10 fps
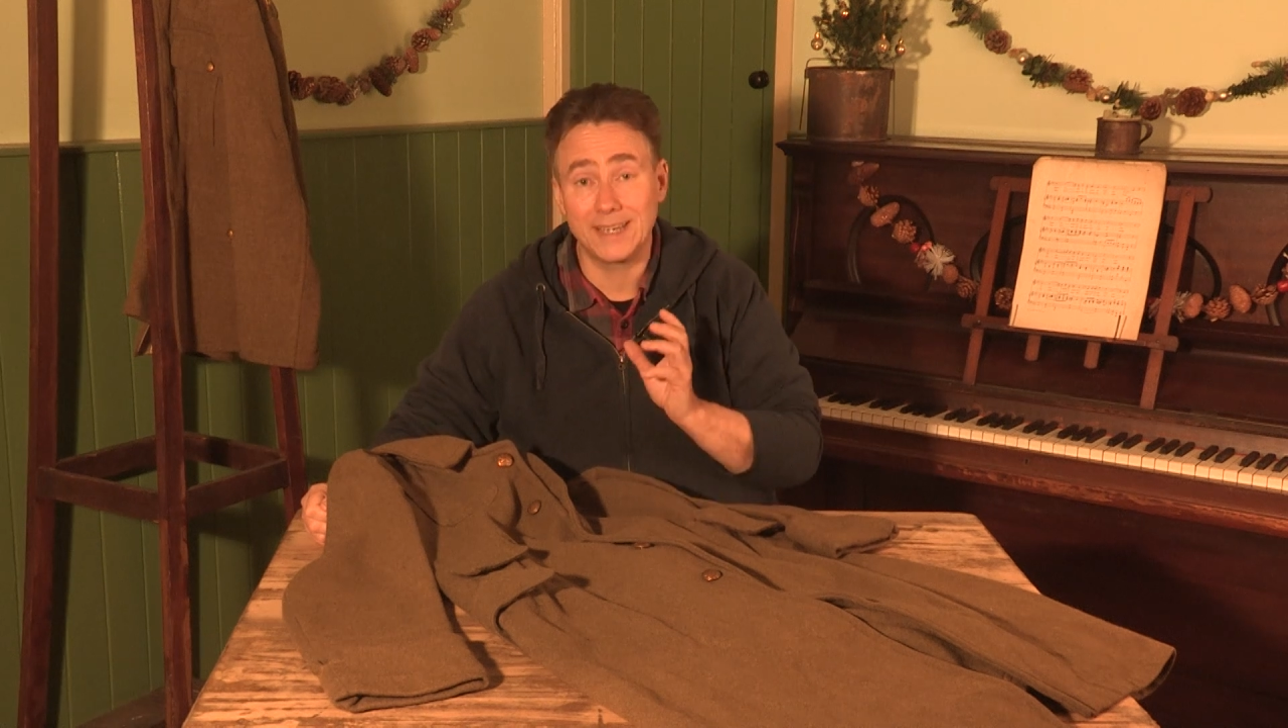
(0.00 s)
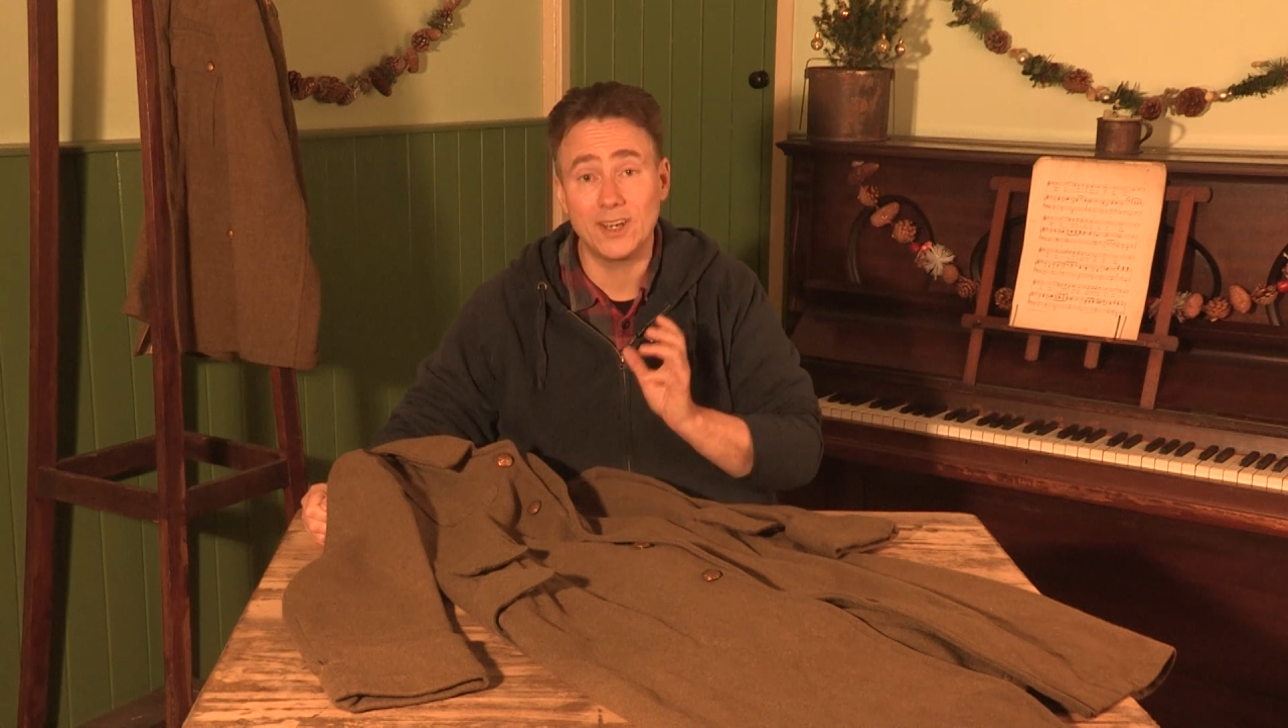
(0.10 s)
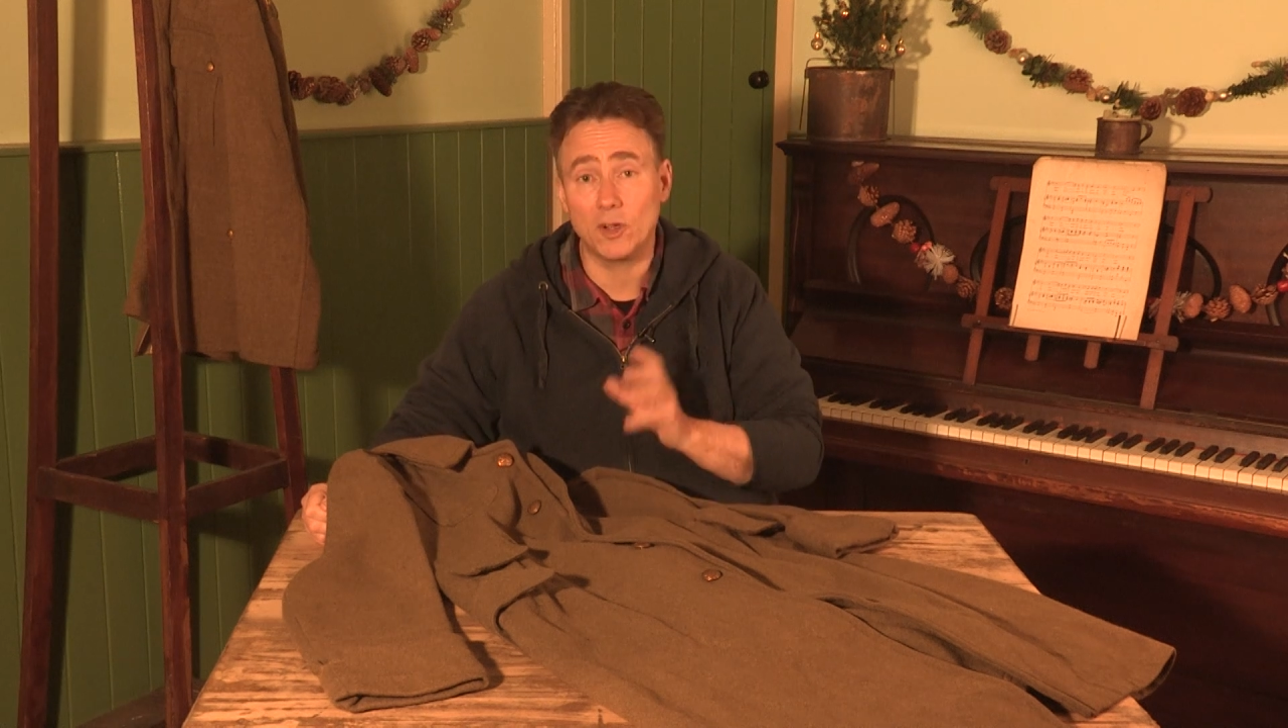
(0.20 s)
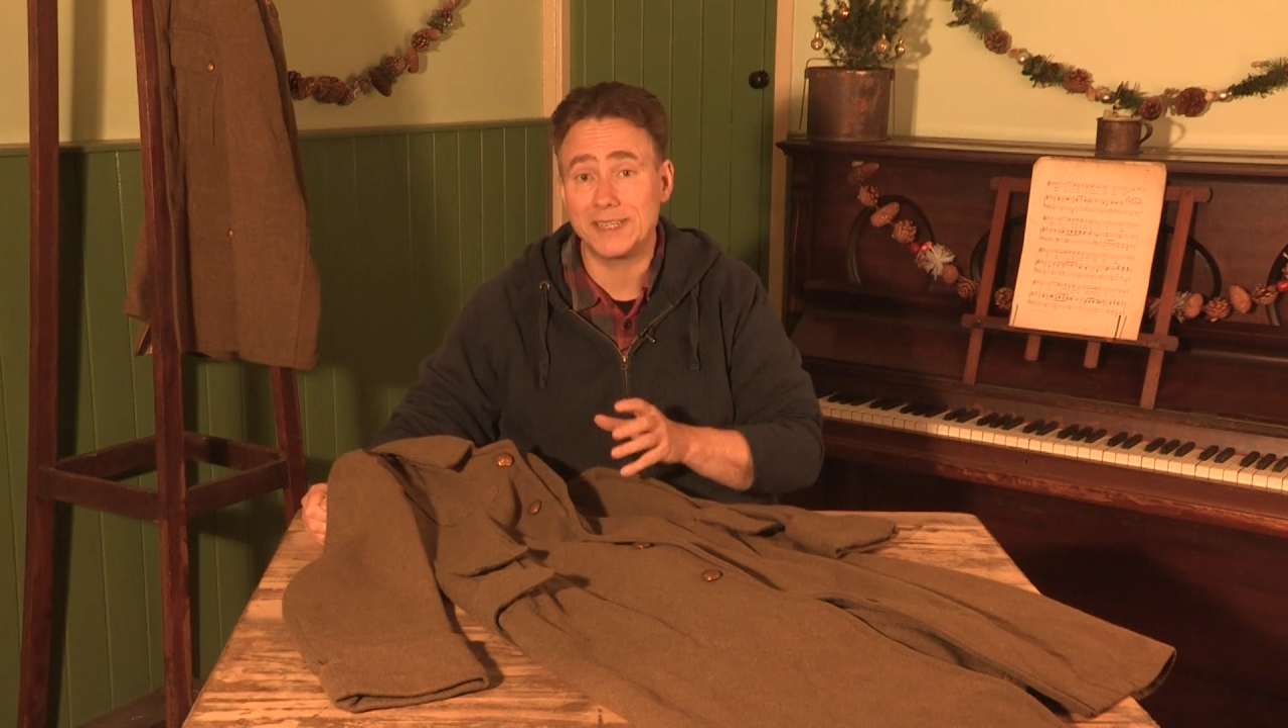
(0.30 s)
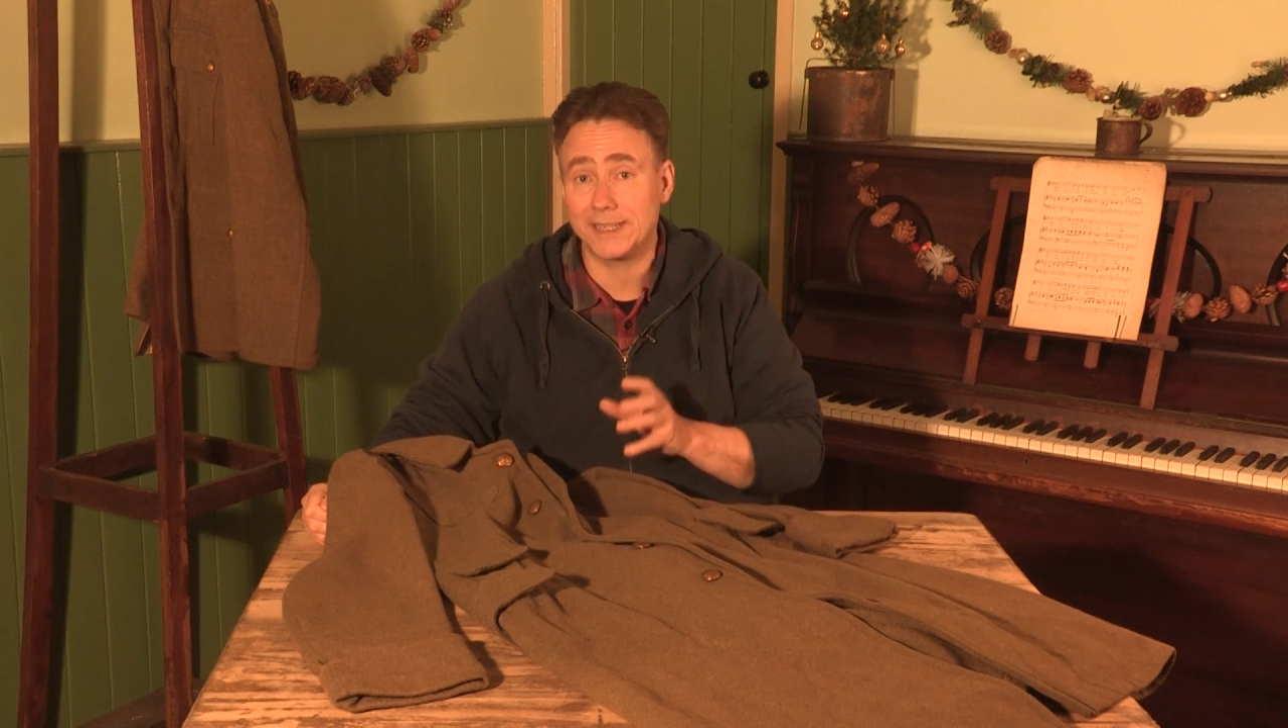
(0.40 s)

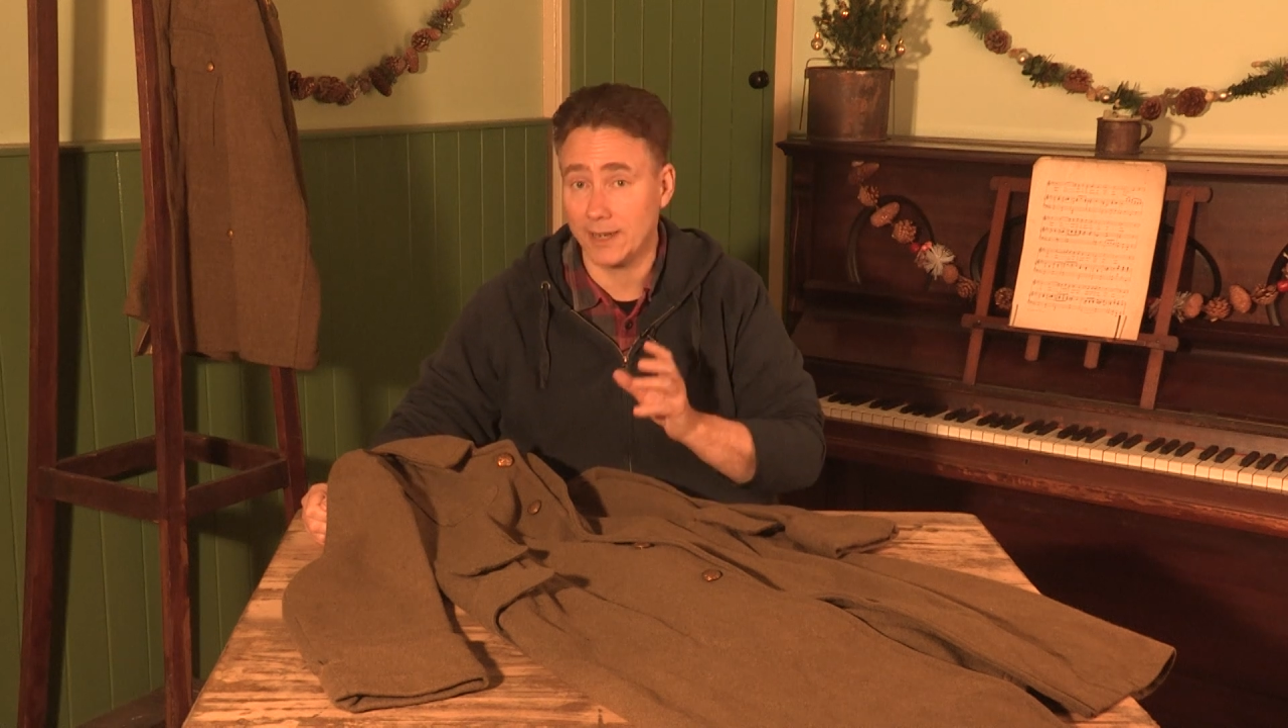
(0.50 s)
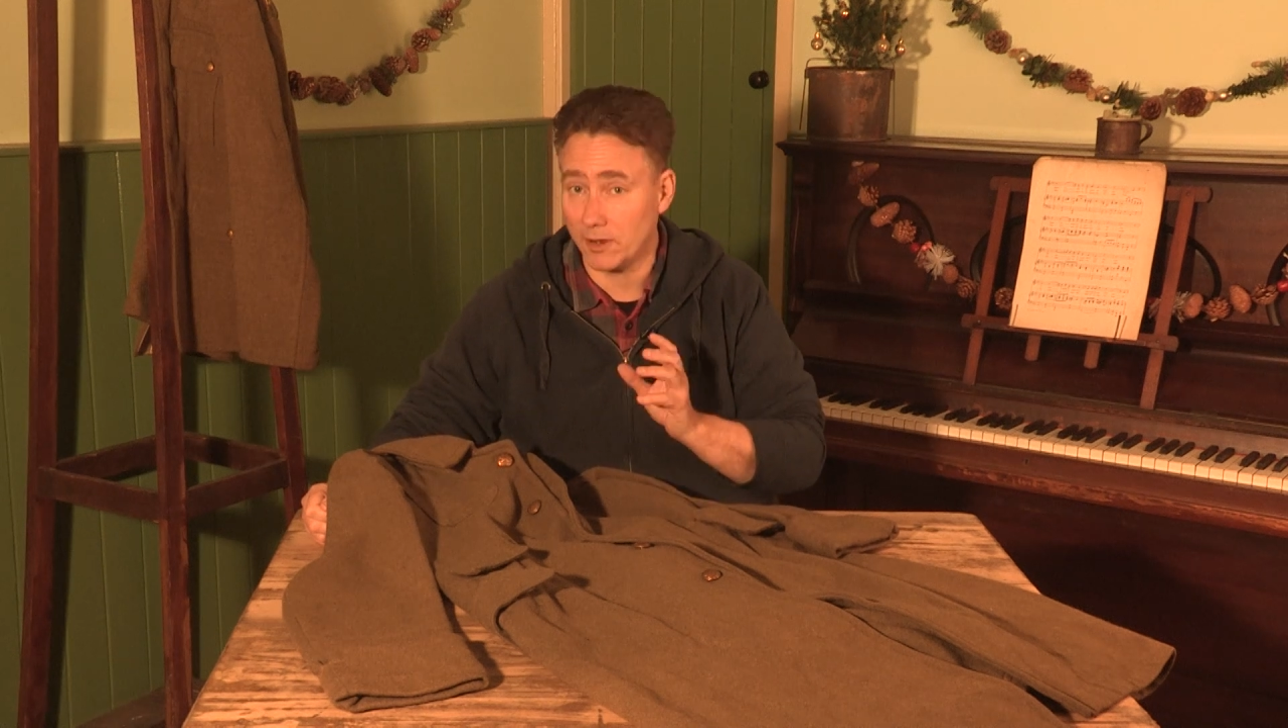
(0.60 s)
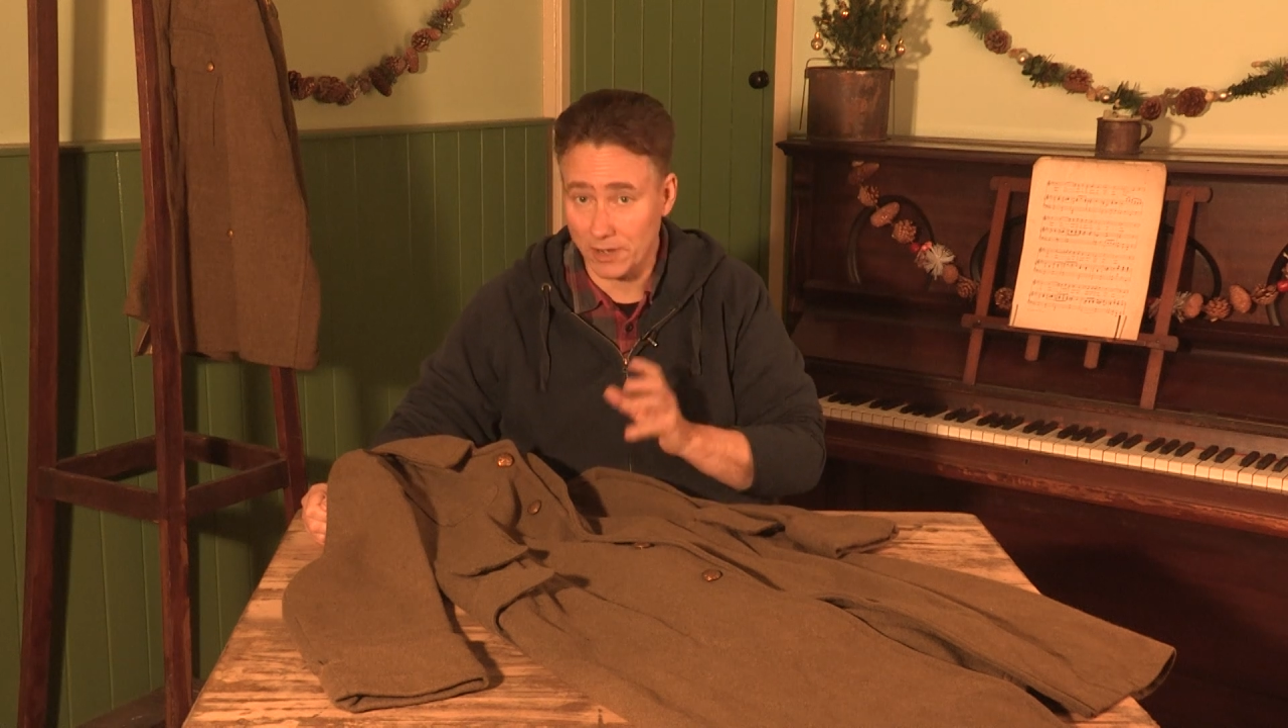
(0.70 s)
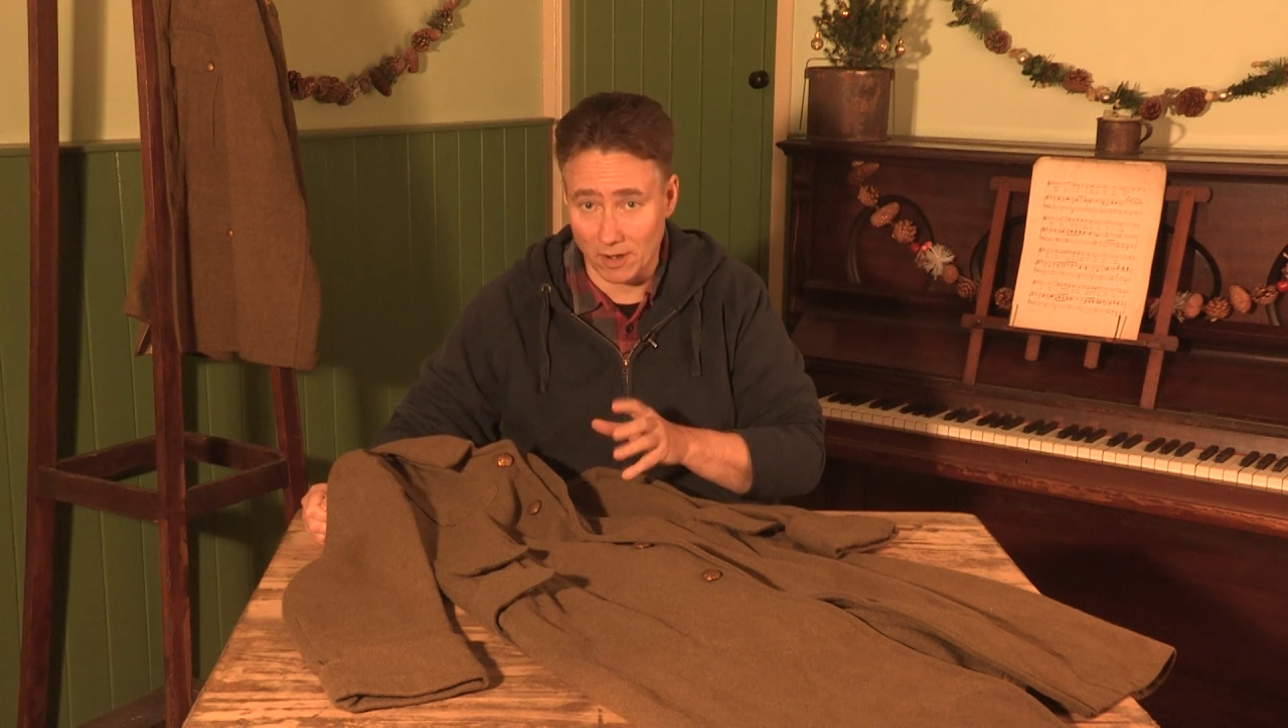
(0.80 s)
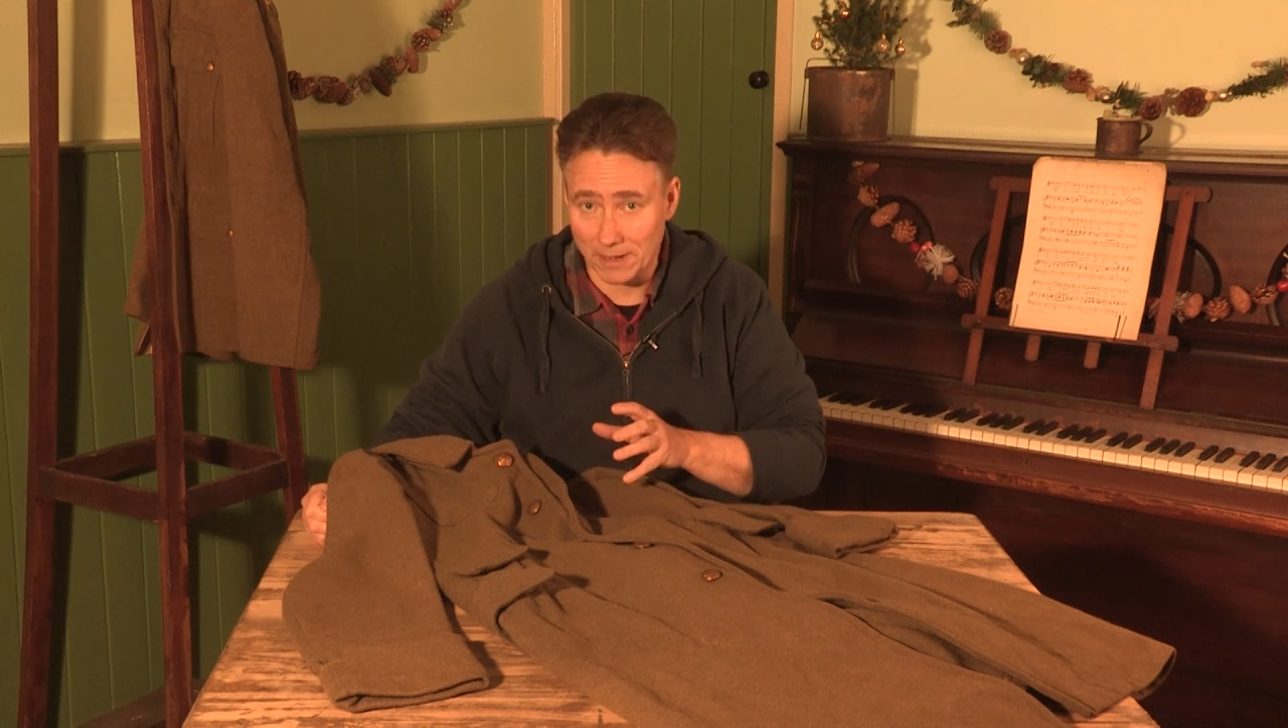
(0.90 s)

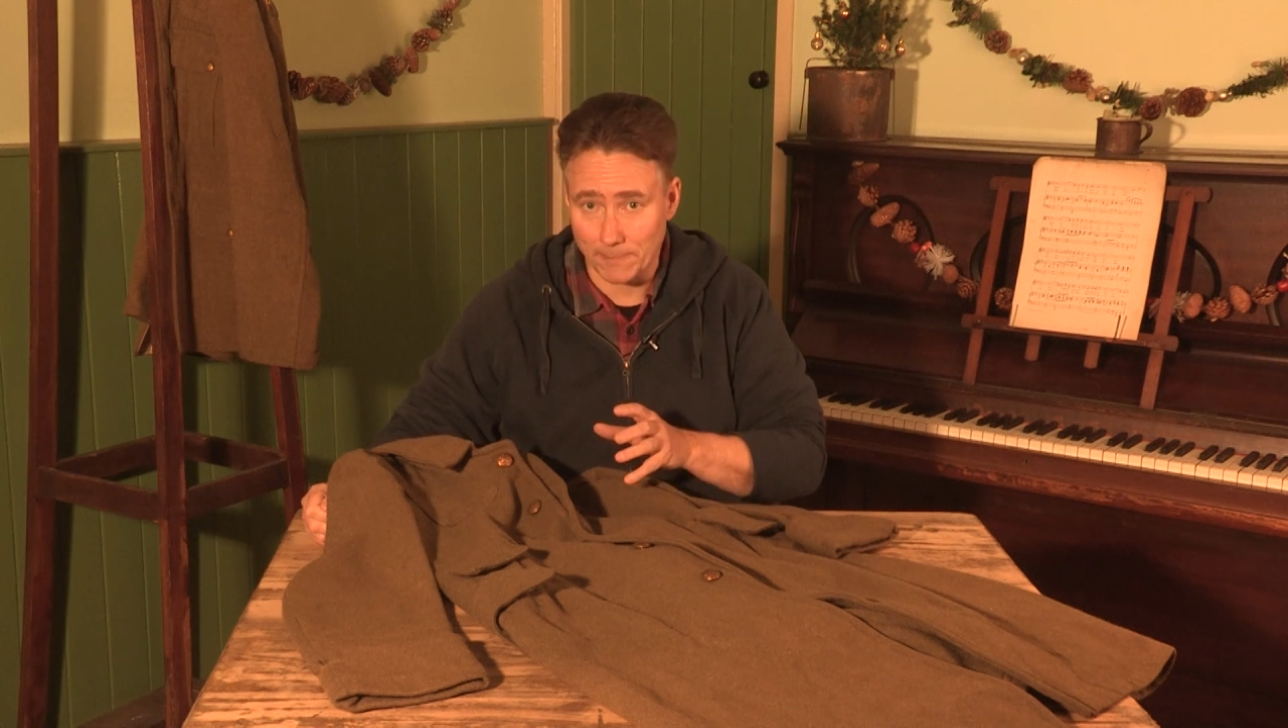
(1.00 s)
1909